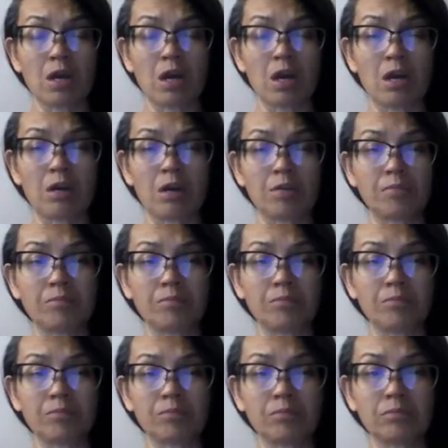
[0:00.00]
Um,
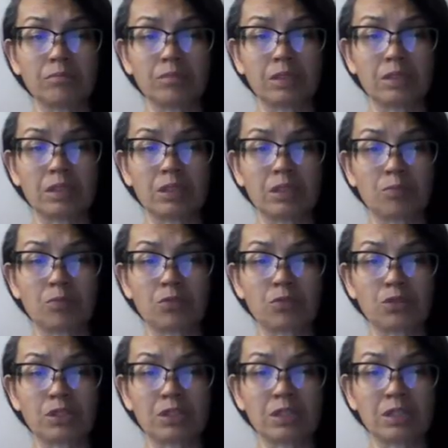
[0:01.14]
It says purchase